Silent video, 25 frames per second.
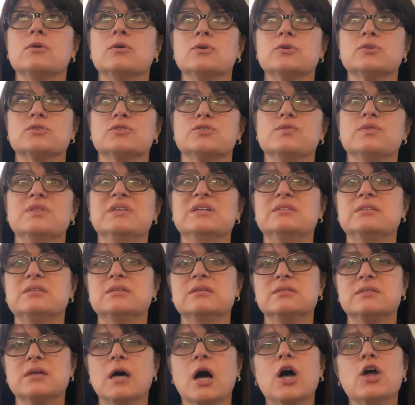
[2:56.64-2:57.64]
So this
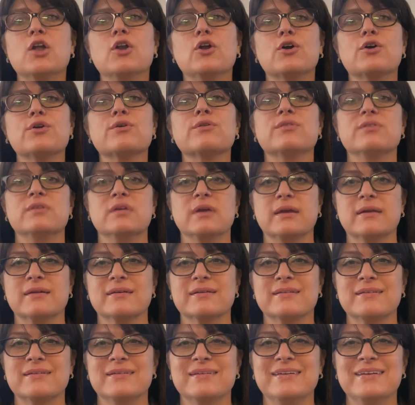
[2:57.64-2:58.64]
is unearthing.
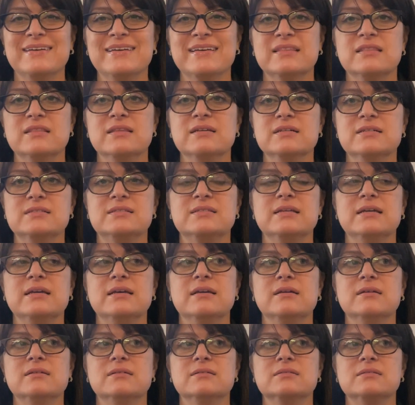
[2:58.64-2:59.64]
This
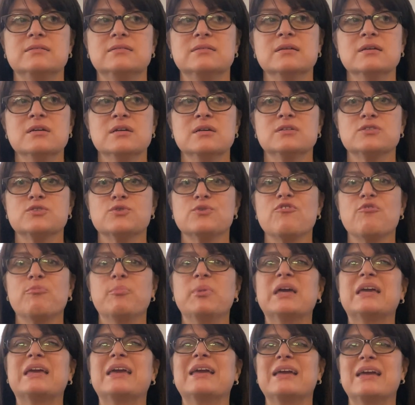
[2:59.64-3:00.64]
is sort of
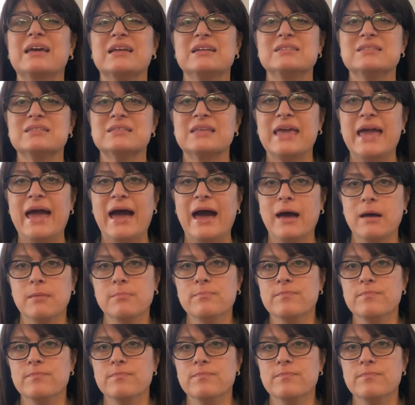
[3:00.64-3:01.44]
picking at a scab